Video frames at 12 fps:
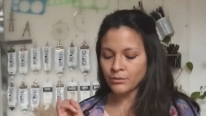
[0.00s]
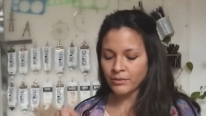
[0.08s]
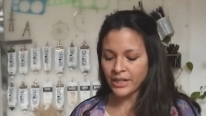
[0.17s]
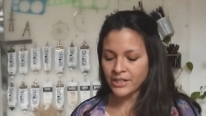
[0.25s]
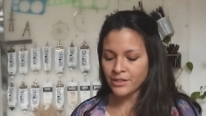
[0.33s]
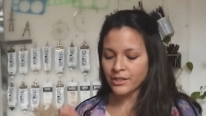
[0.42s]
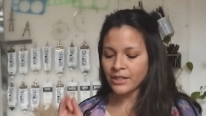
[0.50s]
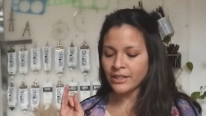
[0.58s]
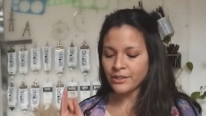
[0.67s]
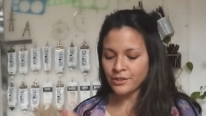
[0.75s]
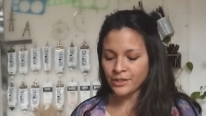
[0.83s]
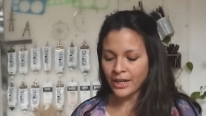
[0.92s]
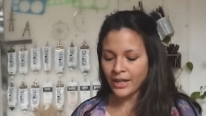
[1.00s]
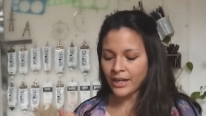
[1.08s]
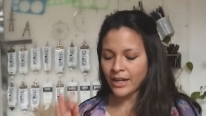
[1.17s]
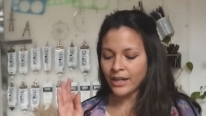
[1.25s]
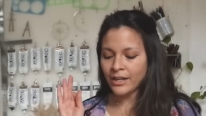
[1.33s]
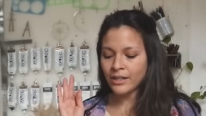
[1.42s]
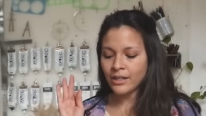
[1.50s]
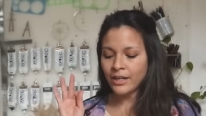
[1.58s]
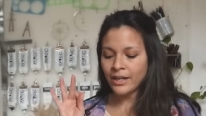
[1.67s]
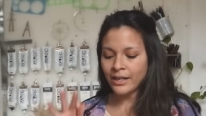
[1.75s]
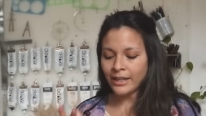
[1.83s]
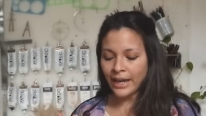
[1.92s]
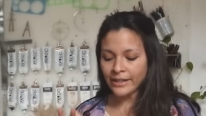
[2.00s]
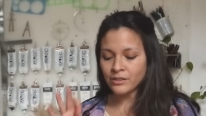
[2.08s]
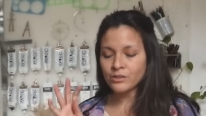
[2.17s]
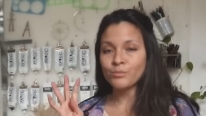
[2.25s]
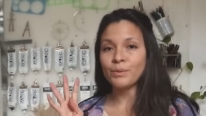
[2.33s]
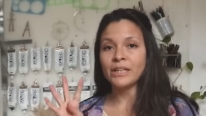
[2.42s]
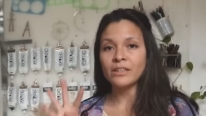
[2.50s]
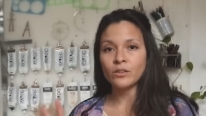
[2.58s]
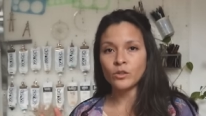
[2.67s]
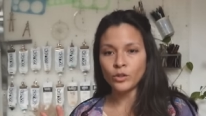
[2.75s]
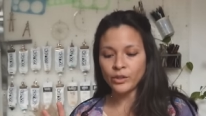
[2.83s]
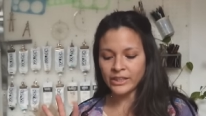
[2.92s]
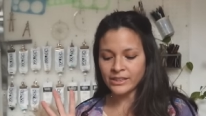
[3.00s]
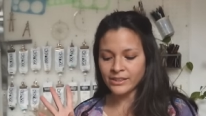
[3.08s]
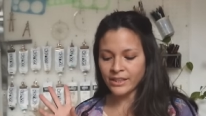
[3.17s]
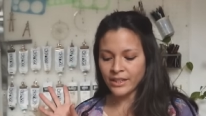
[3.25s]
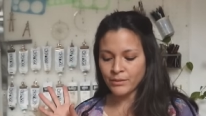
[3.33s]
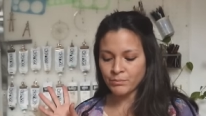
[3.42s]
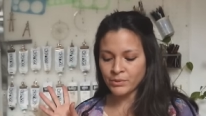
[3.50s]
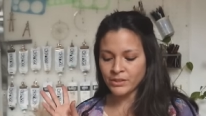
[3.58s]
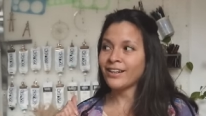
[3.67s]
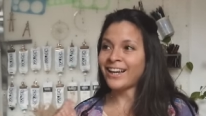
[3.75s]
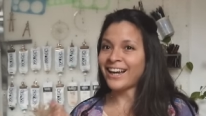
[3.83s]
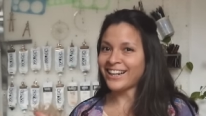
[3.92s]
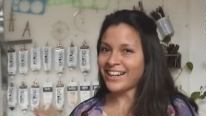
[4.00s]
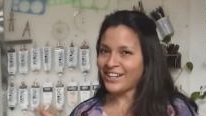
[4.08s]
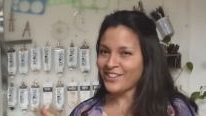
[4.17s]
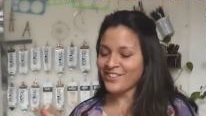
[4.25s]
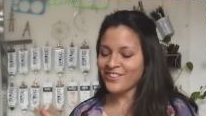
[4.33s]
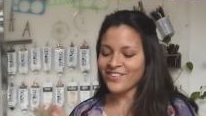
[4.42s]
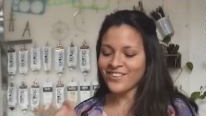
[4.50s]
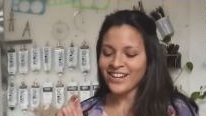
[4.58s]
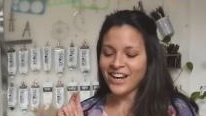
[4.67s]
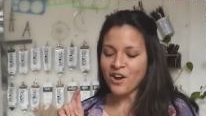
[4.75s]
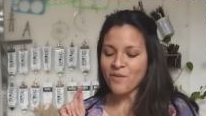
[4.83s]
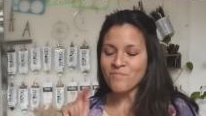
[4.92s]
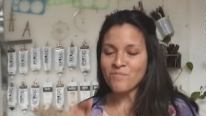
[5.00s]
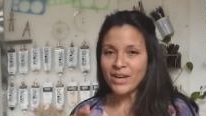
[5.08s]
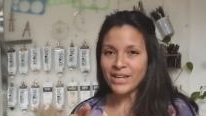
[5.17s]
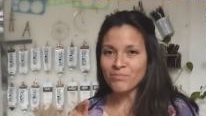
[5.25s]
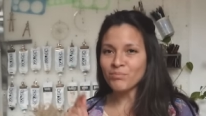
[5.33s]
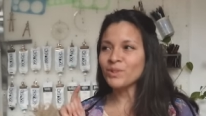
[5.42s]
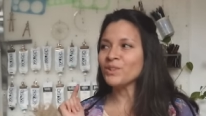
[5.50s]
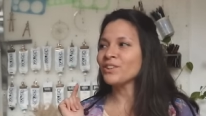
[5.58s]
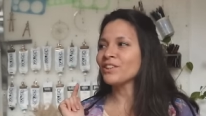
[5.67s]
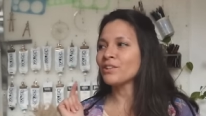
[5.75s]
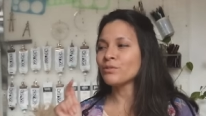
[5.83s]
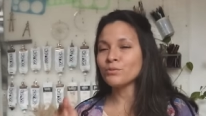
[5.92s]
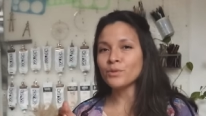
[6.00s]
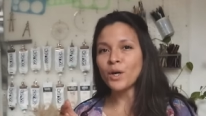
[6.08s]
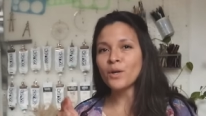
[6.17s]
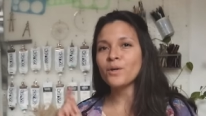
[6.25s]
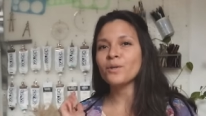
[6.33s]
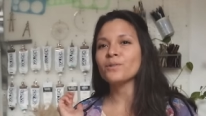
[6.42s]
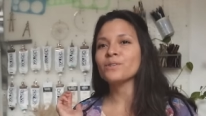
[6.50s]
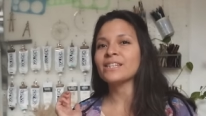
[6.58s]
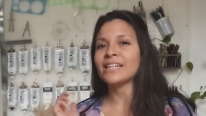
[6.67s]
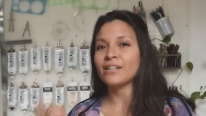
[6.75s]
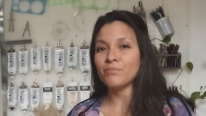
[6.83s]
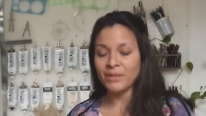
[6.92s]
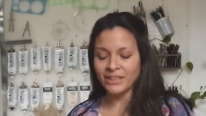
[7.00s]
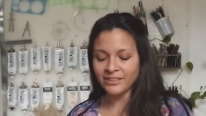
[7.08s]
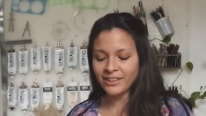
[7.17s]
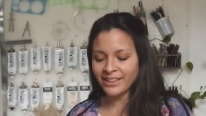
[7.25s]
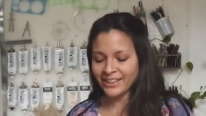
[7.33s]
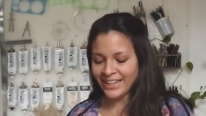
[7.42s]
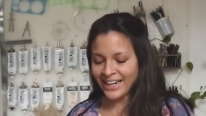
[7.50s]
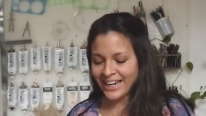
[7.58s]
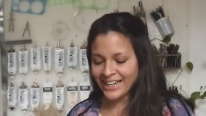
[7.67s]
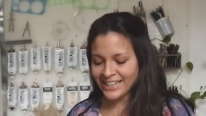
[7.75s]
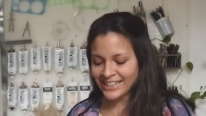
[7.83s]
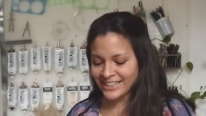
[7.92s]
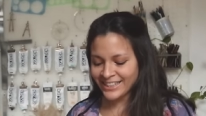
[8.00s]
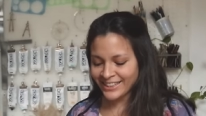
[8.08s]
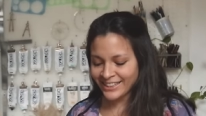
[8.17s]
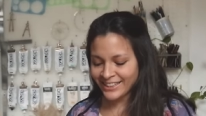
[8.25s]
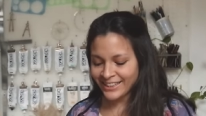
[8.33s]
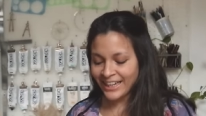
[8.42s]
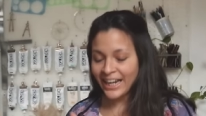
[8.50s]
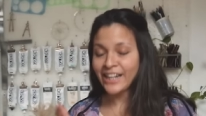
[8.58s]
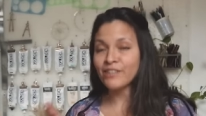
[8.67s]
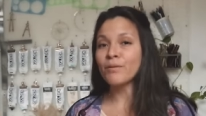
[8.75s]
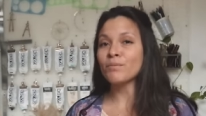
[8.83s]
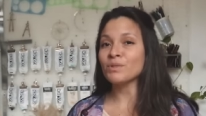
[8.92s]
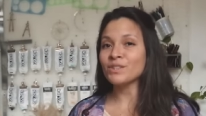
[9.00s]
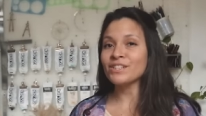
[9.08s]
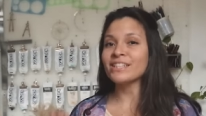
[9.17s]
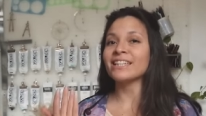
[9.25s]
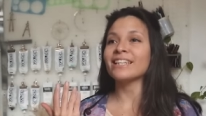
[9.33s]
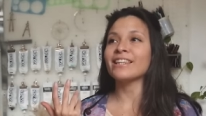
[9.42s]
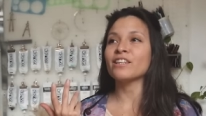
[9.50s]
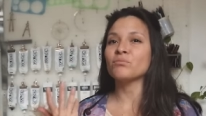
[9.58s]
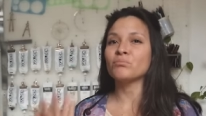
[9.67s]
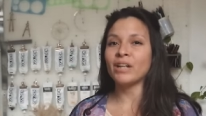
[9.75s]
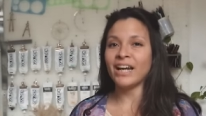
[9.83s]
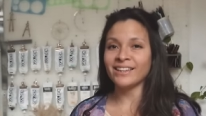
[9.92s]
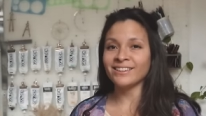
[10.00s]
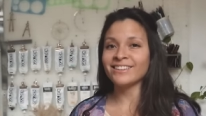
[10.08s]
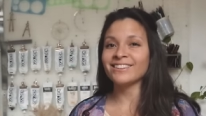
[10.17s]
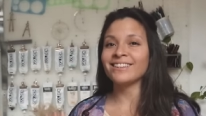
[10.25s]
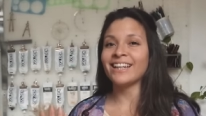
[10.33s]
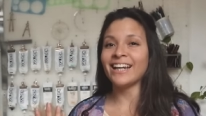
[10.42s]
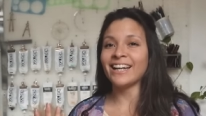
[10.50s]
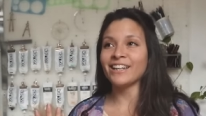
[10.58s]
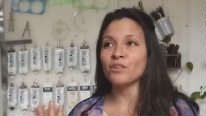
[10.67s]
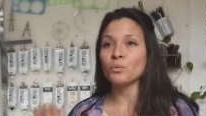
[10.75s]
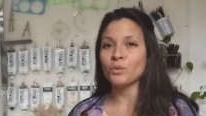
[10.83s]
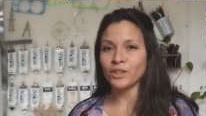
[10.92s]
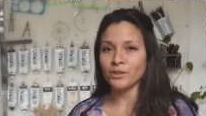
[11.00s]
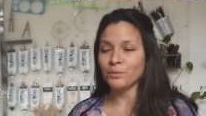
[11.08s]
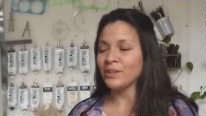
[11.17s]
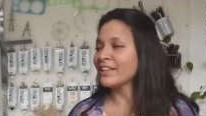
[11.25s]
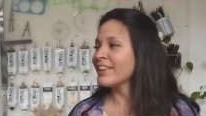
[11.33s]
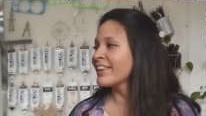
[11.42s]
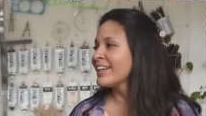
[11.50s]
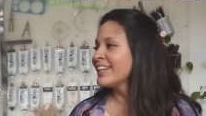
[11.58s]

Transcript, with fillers: reishi, chaga, lion's mane, cordyceps, cacao, maple, rose, and milk. And Anima Mundi, the brand that I work with,